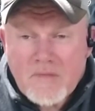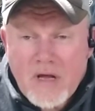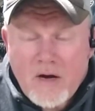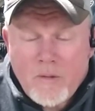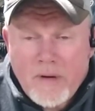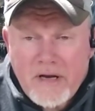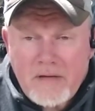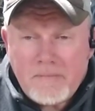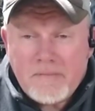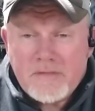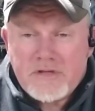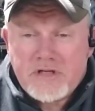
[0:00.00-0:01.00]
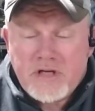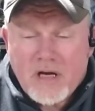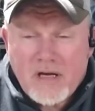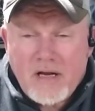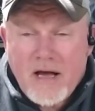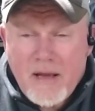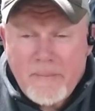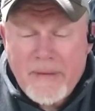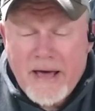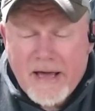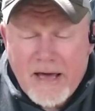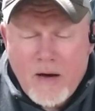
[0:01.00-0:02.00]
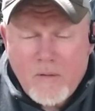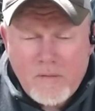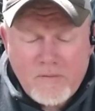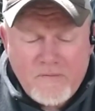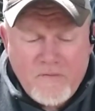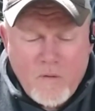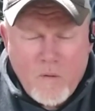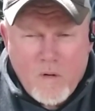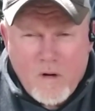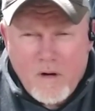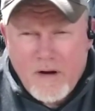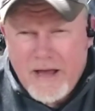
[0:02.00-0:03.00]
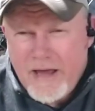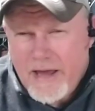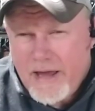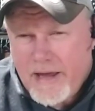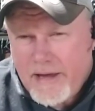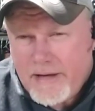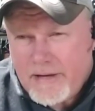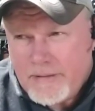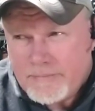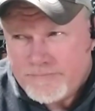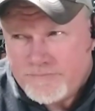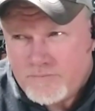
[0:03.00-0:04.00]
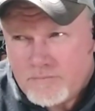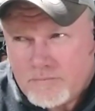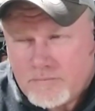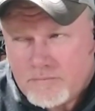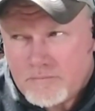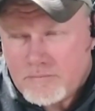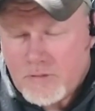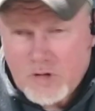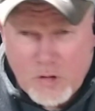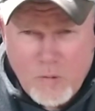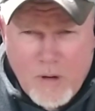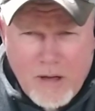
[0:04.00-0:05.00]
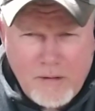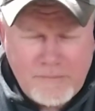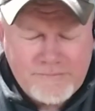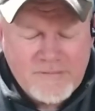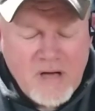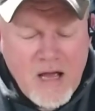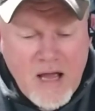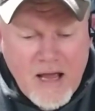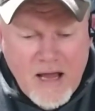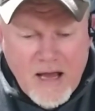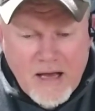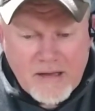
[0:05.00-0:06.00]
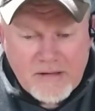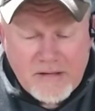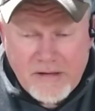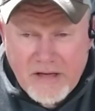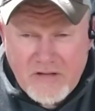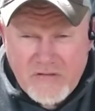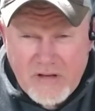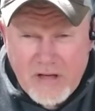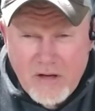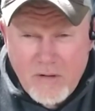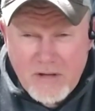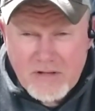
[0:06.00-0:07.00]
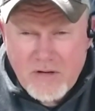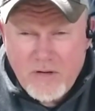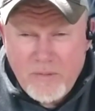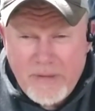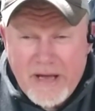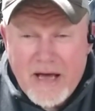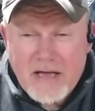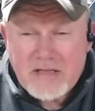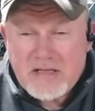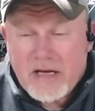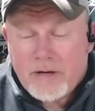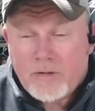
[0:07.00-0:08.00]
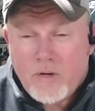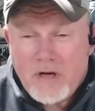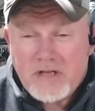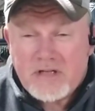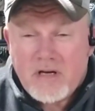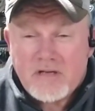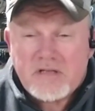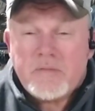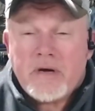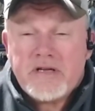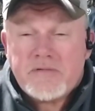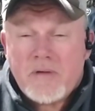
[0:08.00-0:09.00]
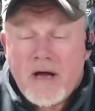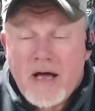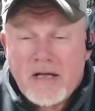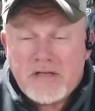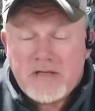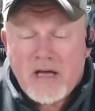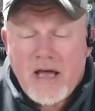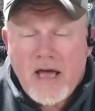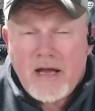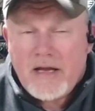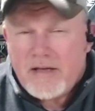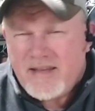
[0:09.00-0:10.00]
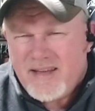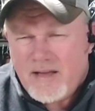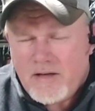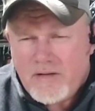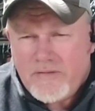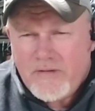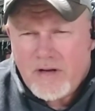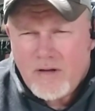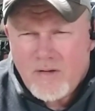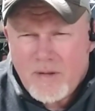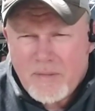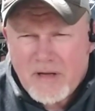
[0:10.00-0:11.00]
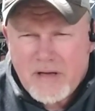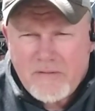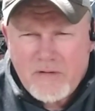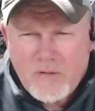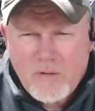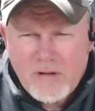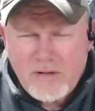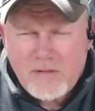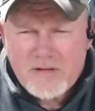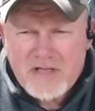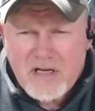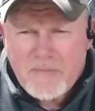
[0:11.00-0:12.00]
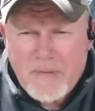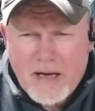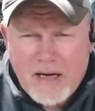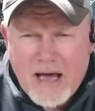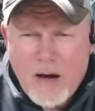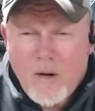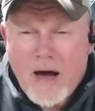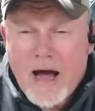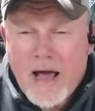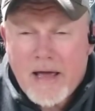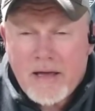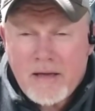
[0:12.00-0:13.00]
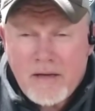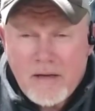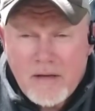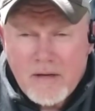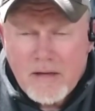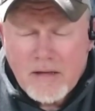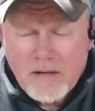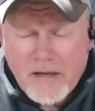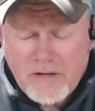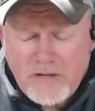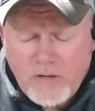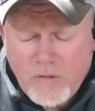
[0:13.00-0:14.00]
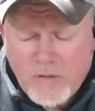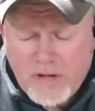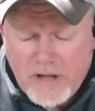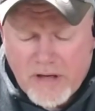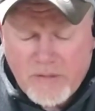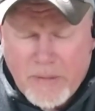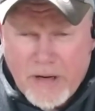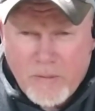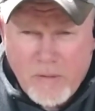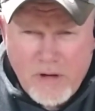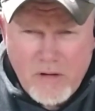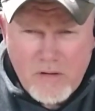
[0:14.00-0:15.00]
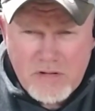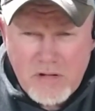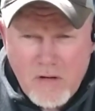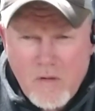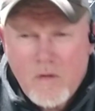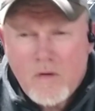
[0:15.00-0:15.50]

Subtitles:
Hey everybody, it's Chuck and I am back out for a little while. Tonight's video is going to be on St. Croix Custom Ice Rods, and at the end of the video I'm going to give you a little tip on how I like to connect my reels